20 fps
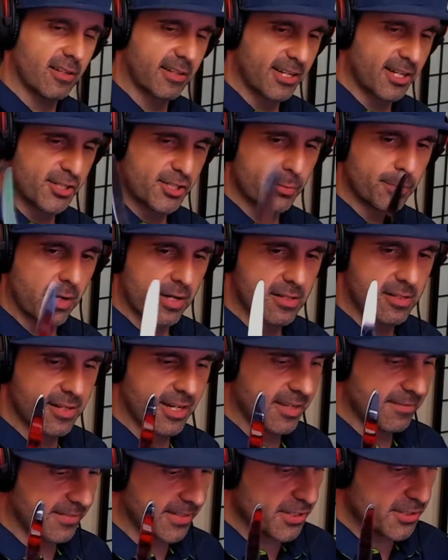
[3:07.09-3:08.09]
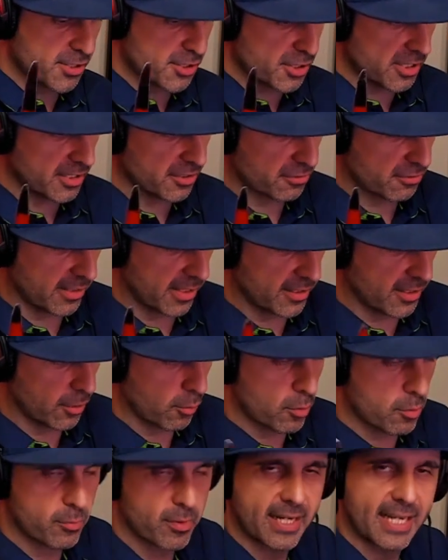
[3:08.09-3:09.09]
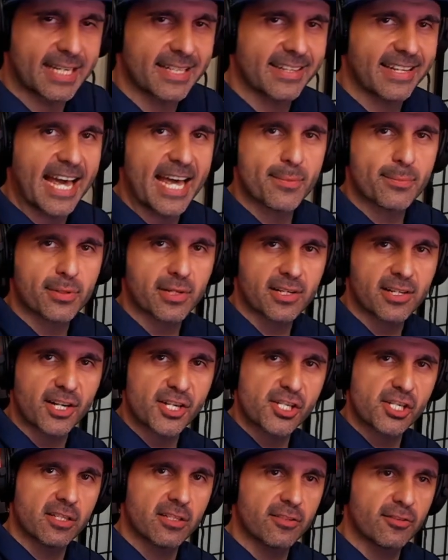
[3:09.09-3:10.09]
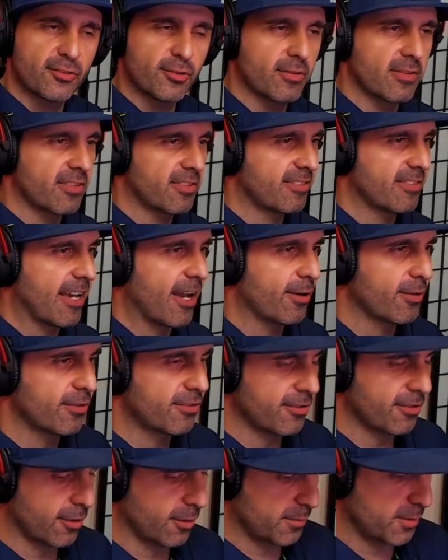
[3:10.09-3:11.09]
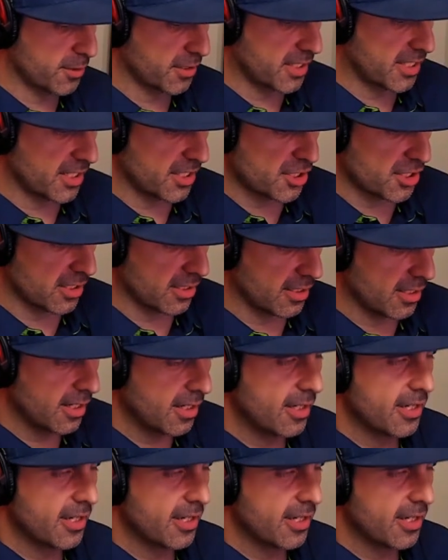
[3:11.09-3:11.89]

Get your butter knife, get your cheese grater, and we're bringing Latin percussion to the sounds of your kitchen.